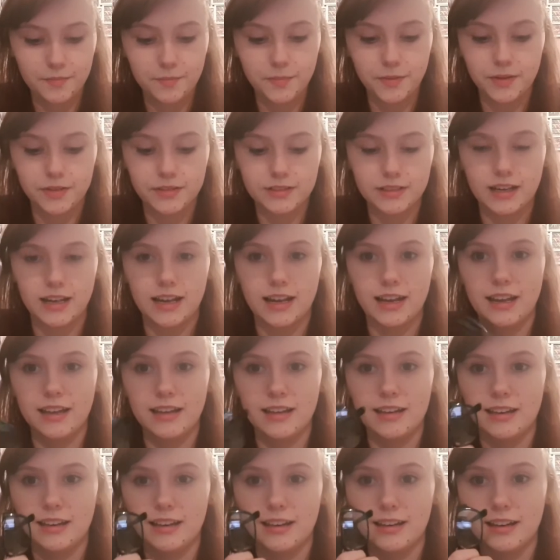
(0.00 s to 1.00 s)
But
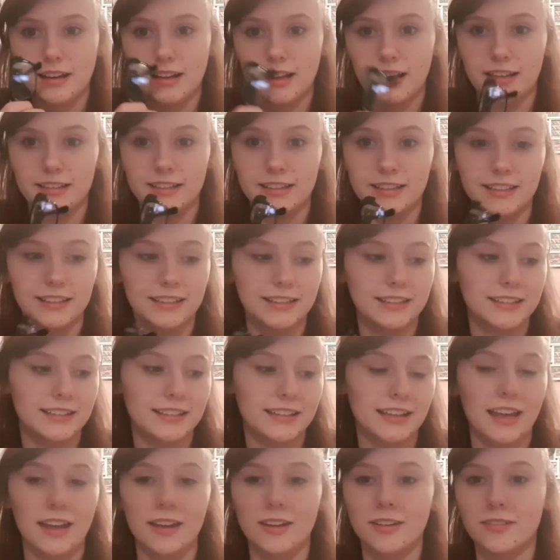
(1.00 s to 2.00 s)
I need glasses.
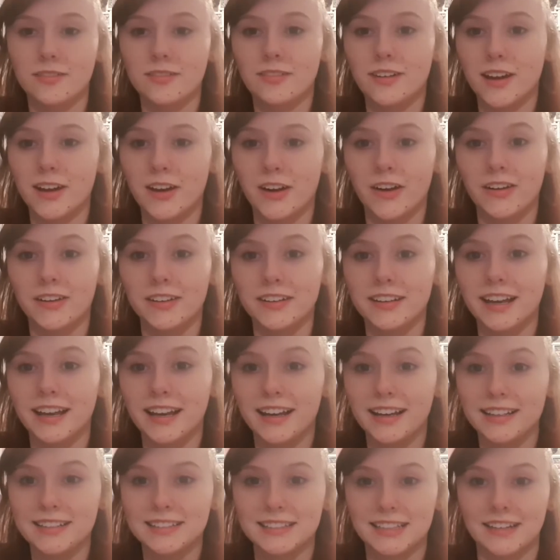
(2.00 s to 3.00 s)
I don't wear
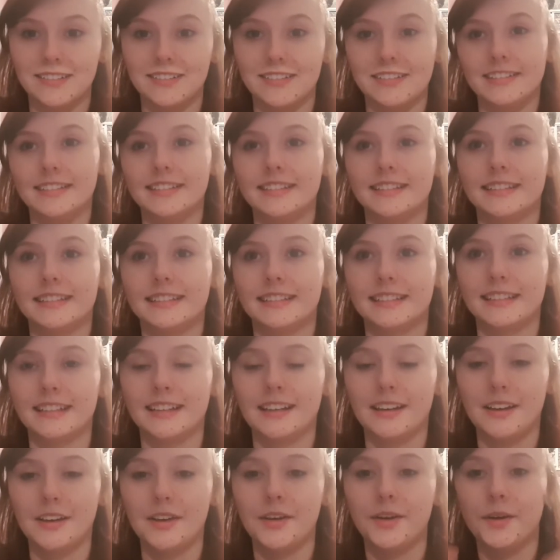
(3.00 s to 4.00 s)
contacts, I just
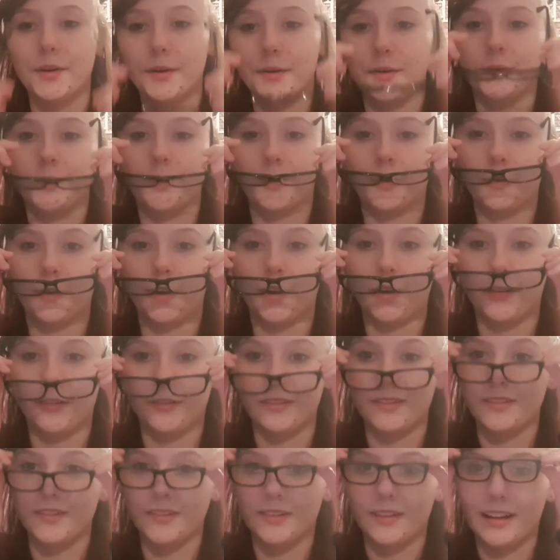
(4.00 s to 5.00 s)
walk
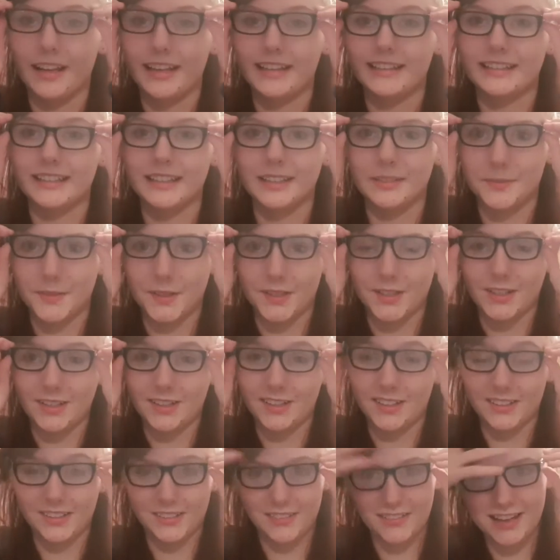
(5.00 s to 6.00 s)
around with no glasses,
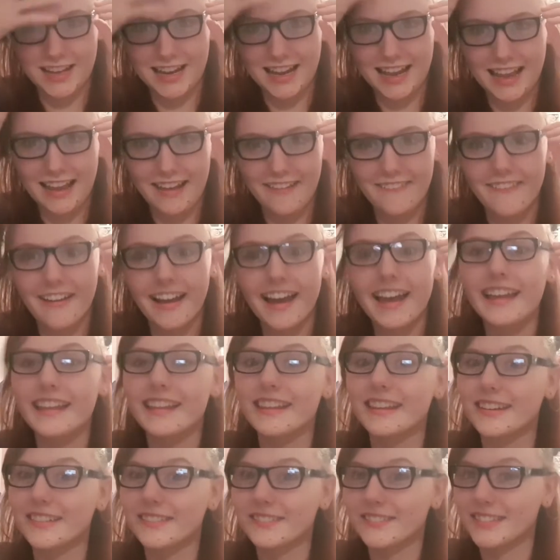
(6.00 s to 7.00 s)
because when I wear
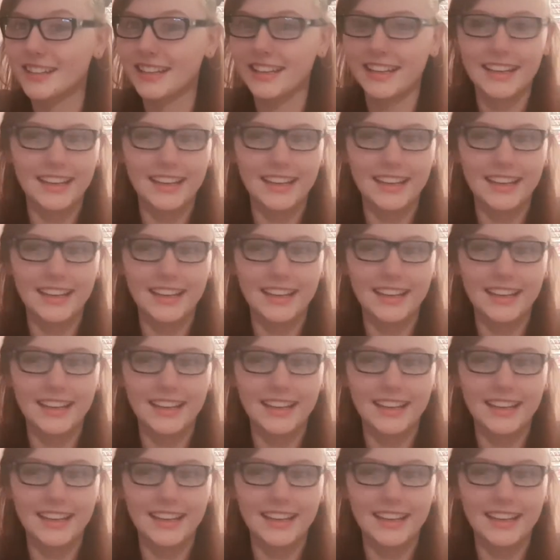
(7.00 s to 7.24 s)
them,